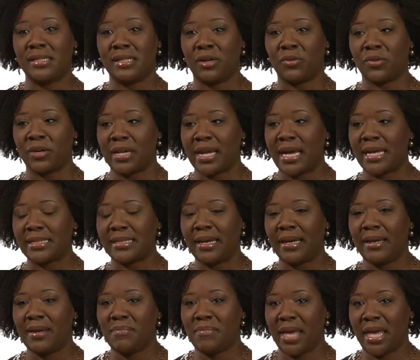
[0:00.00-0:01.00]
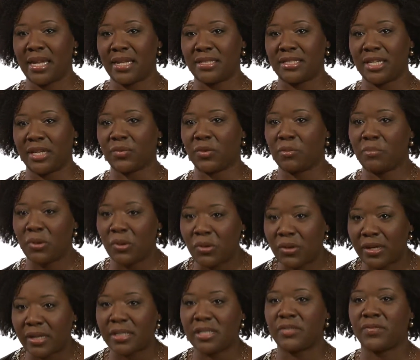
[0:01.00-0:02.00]
so we're not managing
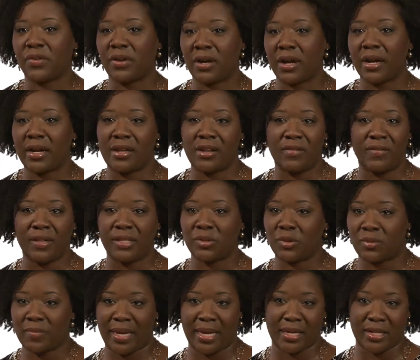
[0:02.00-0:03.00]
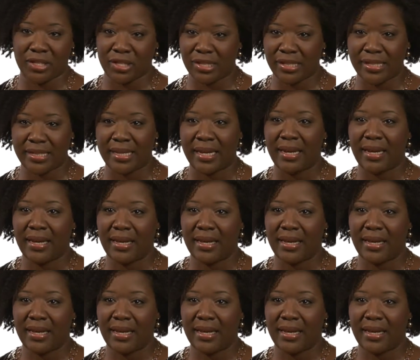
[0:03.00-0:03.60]
reports for our individual managers.